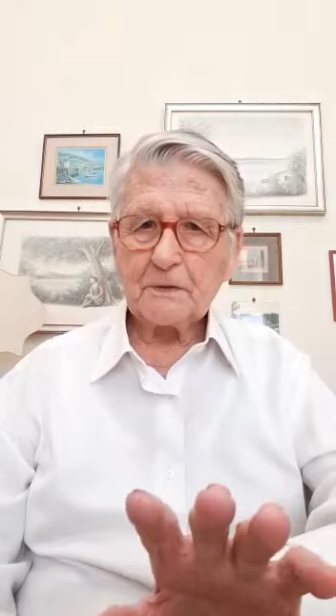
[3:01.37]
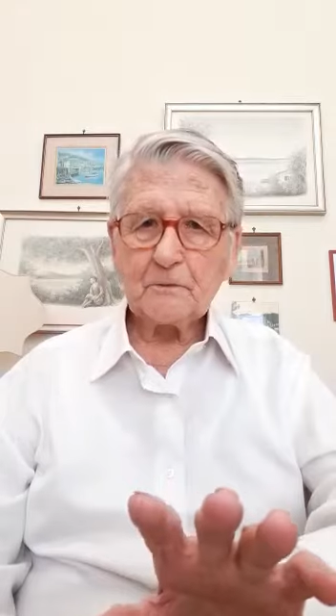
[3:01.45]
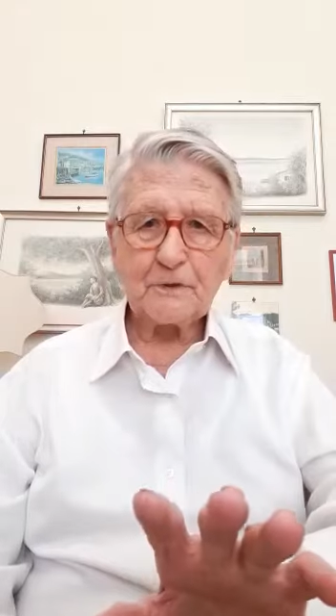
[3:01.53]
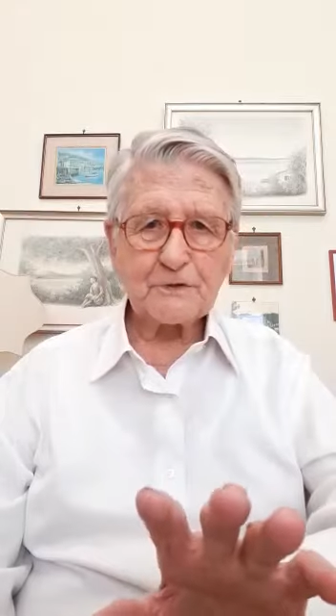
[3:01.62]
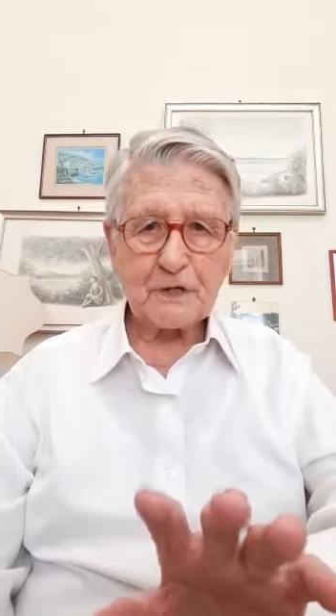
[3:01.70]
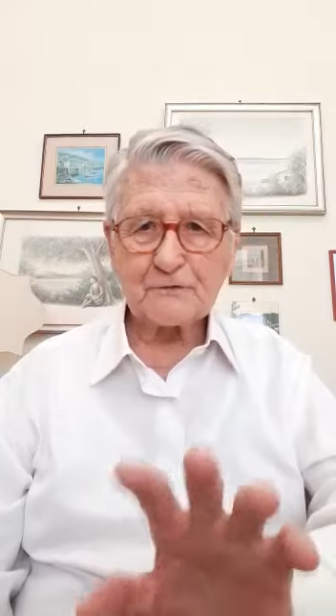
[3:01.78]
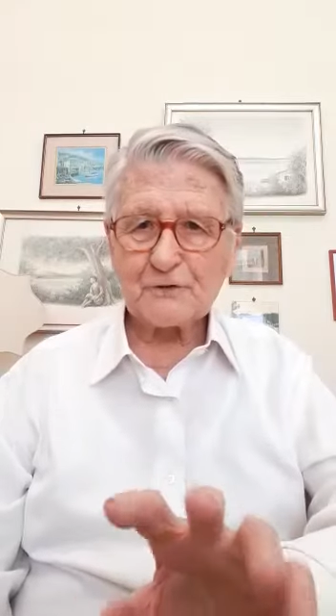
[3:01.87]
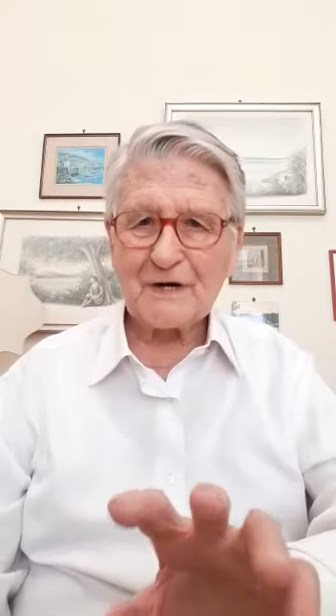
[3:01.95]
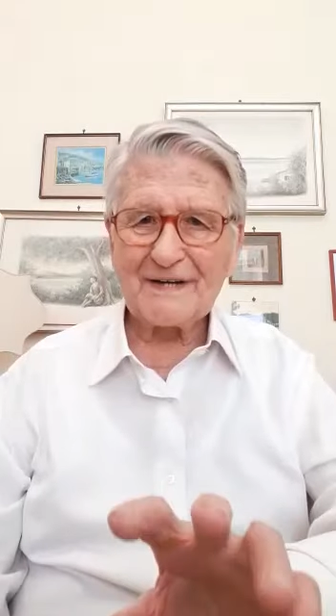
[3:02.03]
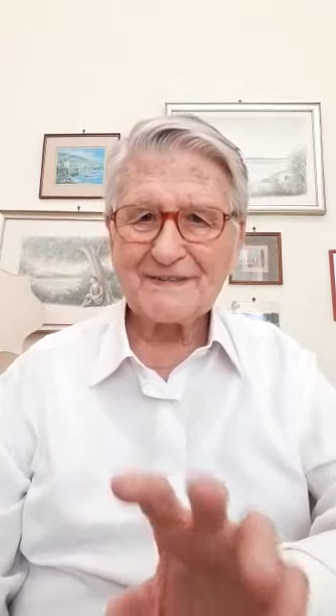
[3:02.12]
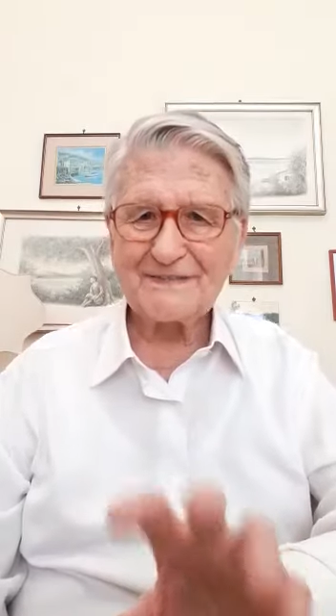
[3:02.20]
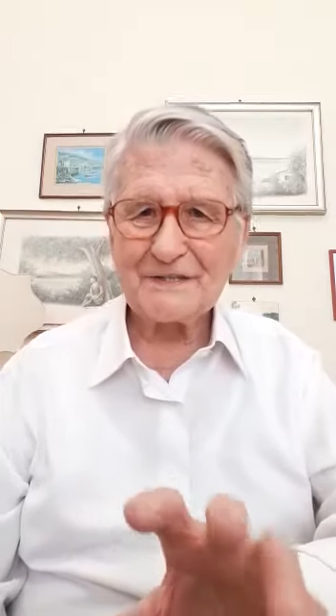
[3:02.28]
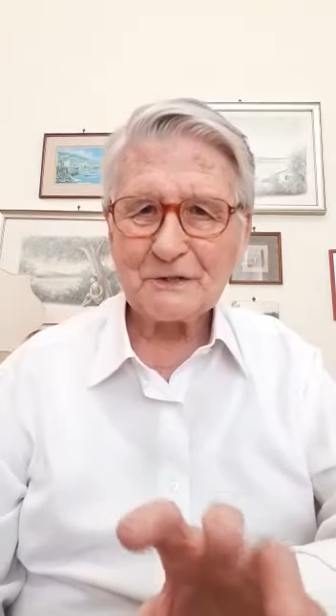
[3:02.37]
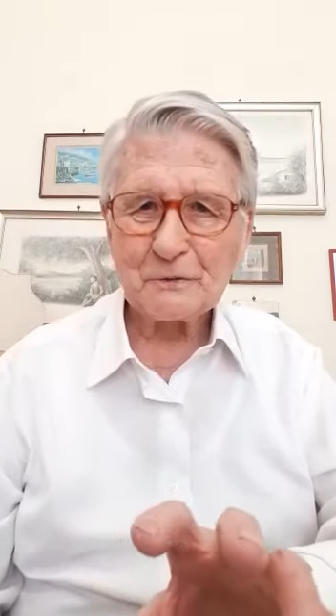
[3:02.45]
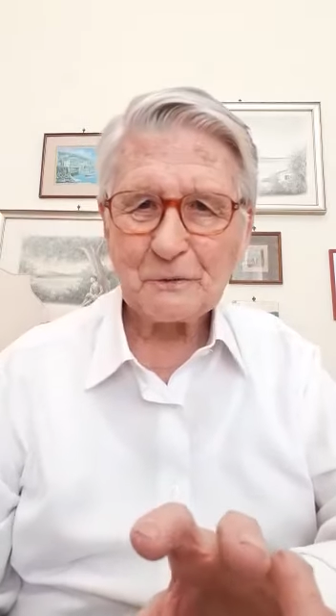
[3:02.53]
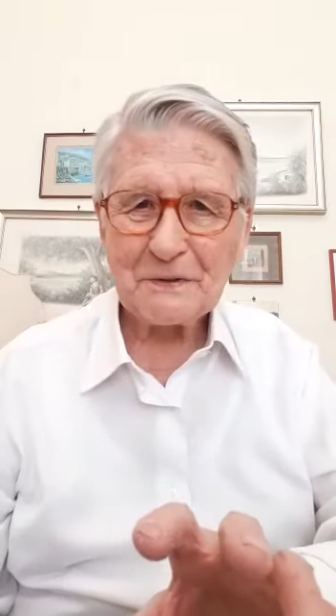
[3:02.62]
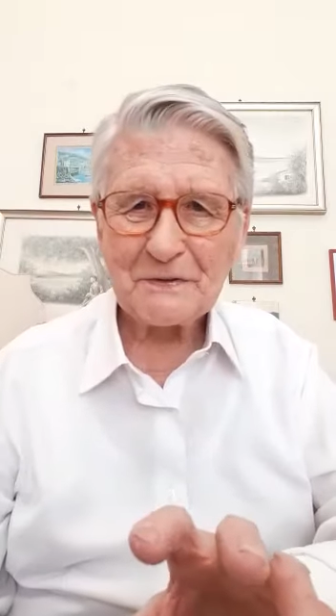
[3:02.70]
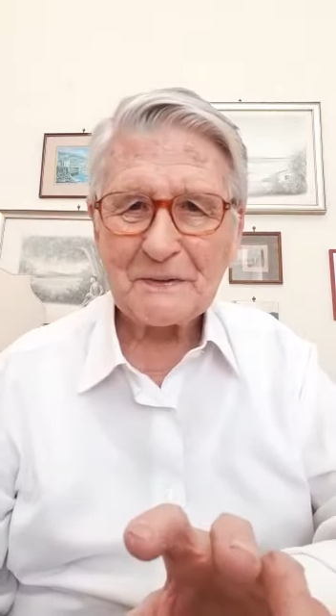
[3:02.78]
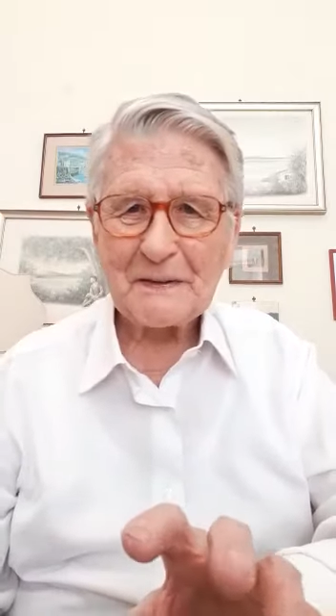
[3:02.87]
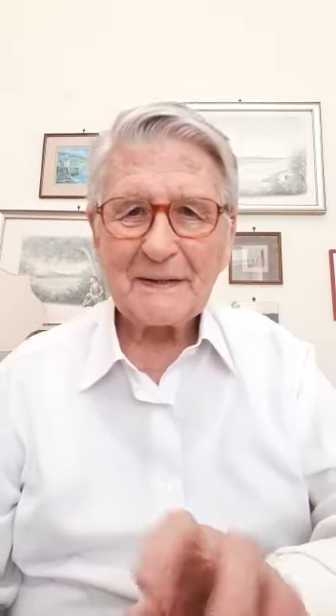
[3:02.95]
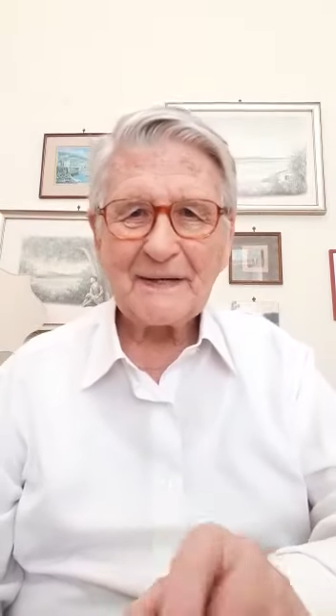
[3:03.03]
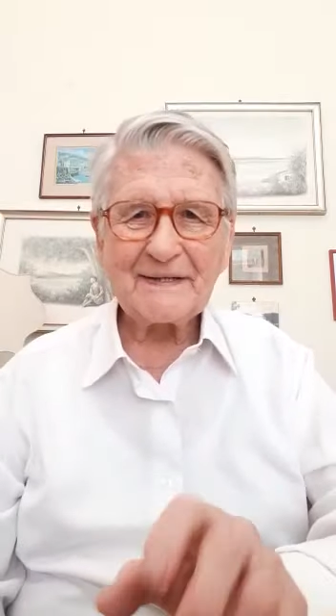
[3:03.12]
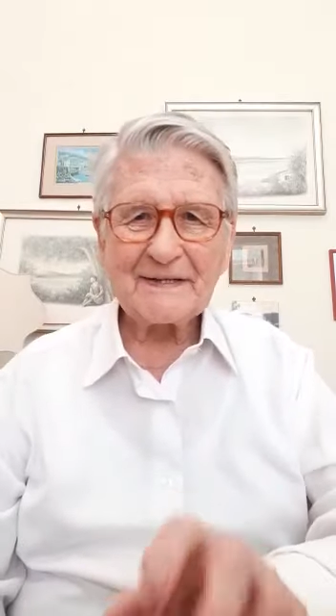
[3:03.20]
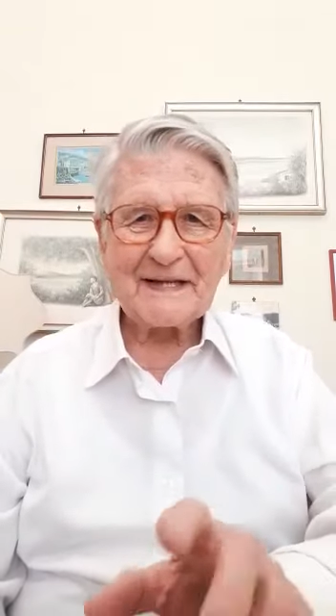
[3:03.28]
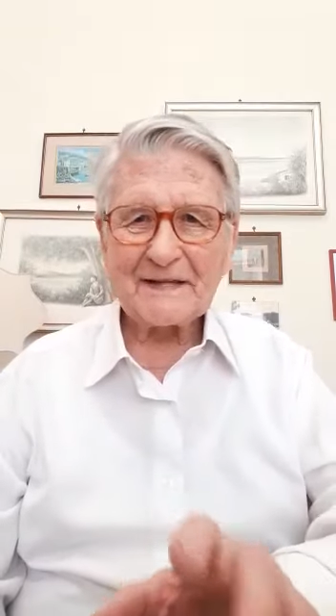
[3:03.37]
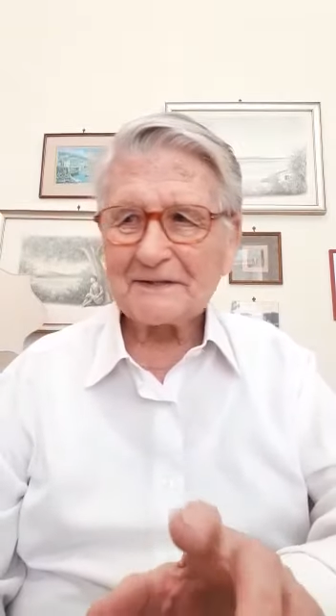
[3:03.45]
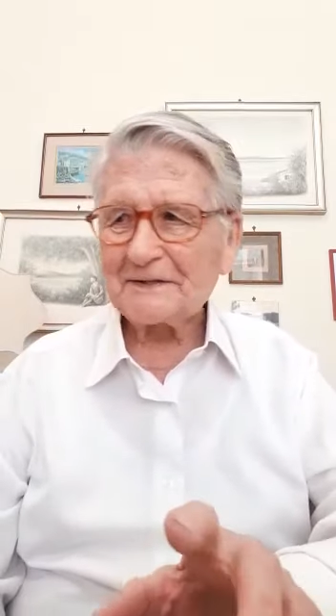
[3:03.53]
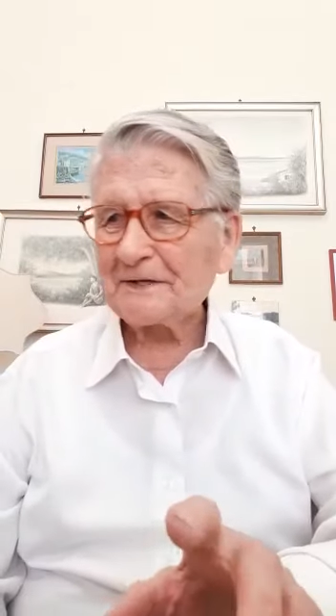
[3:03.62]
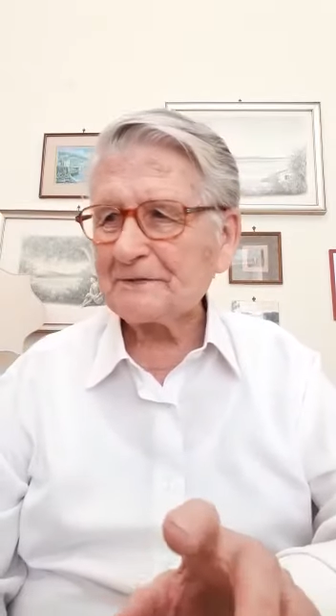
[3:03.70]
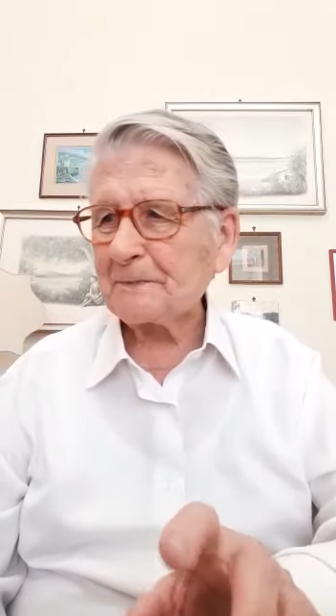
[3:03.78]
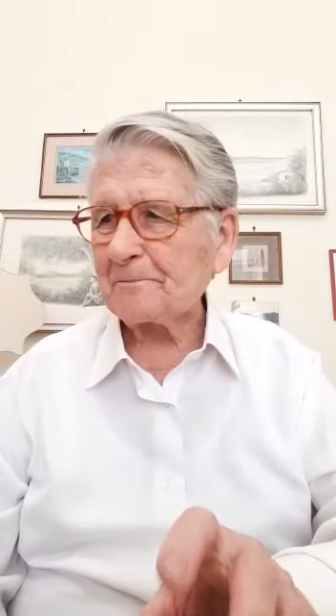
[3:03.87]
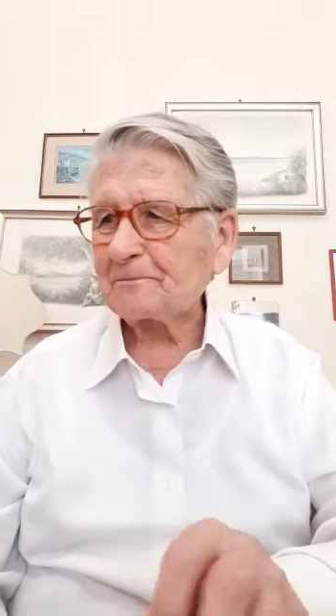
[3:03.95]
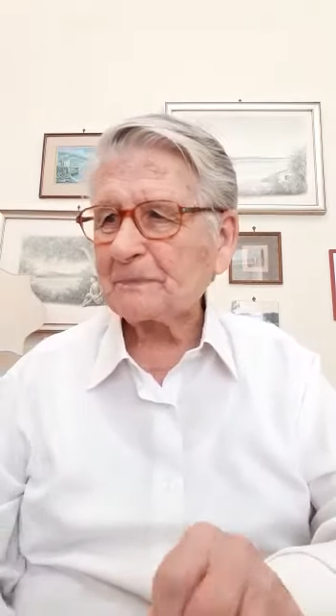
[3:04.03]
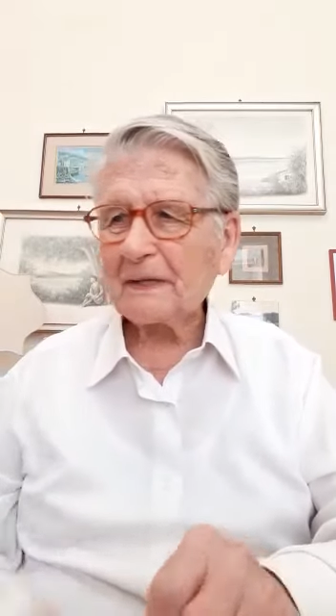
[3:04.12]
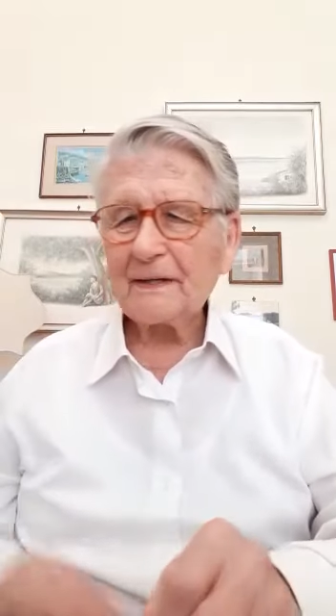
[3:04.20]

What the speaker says: which I'll try to deal with in another lesson.